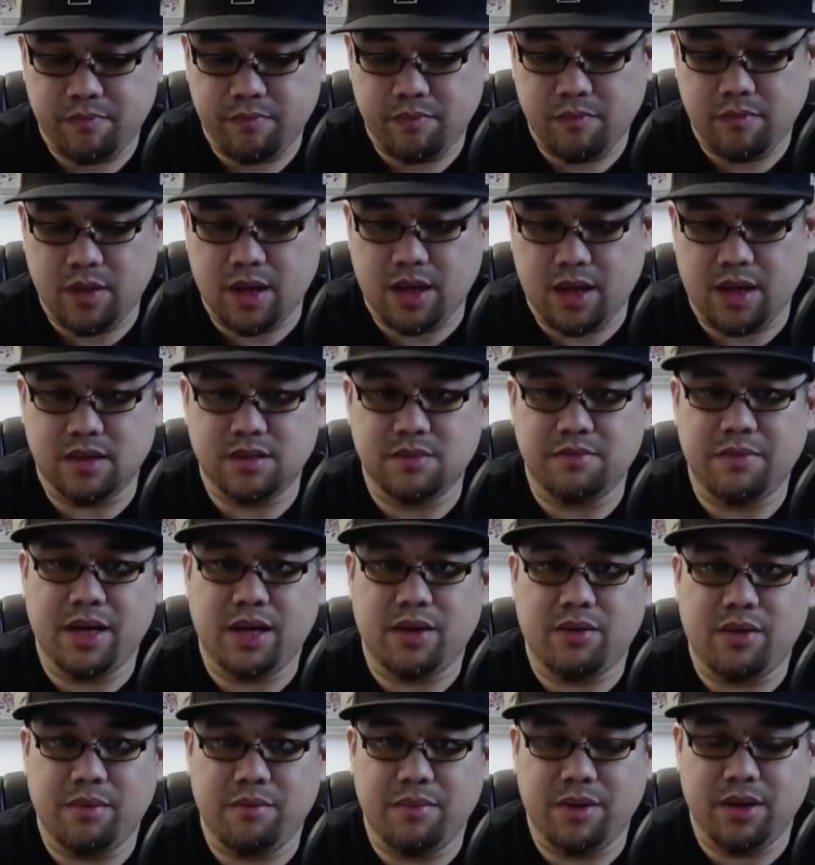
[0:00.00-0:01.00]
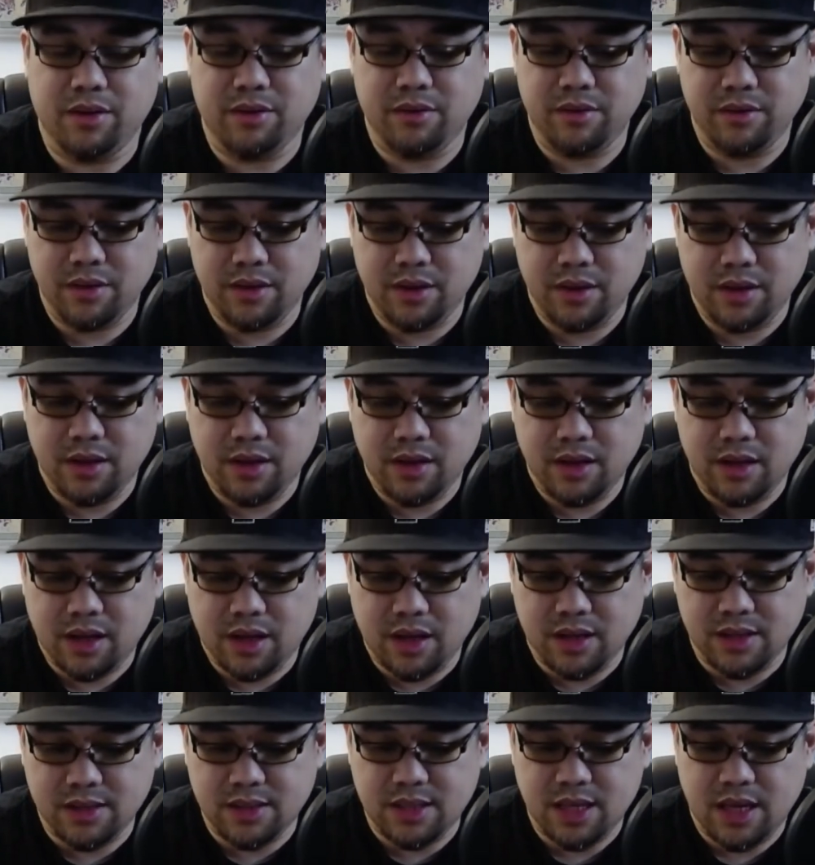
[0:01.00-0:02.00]
guess, Beta Ray Bill,
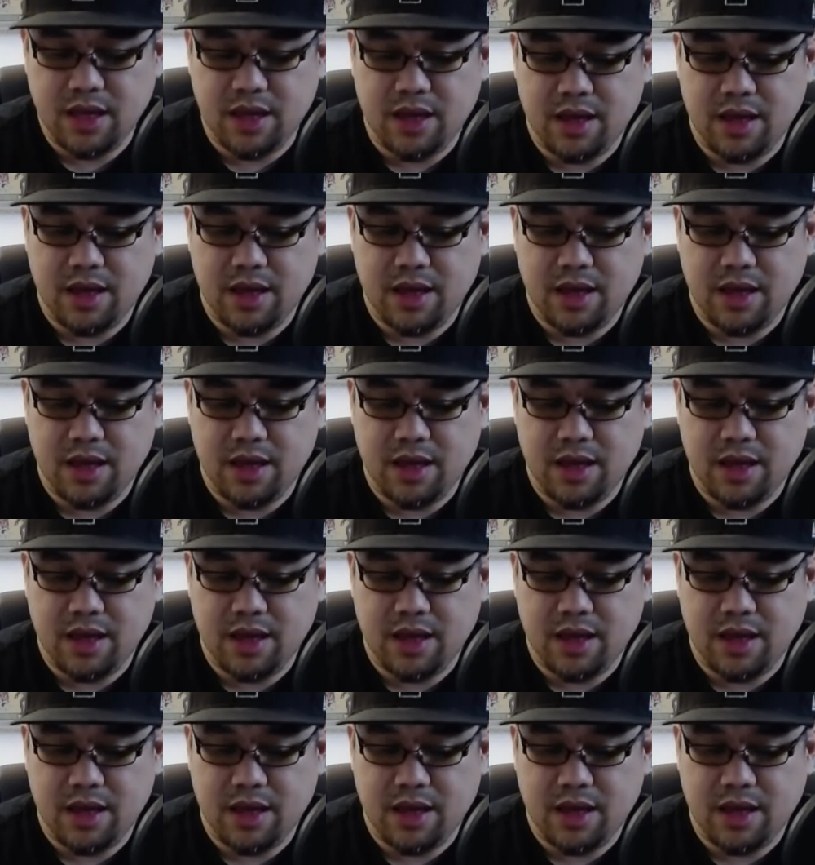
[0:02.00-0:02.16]
because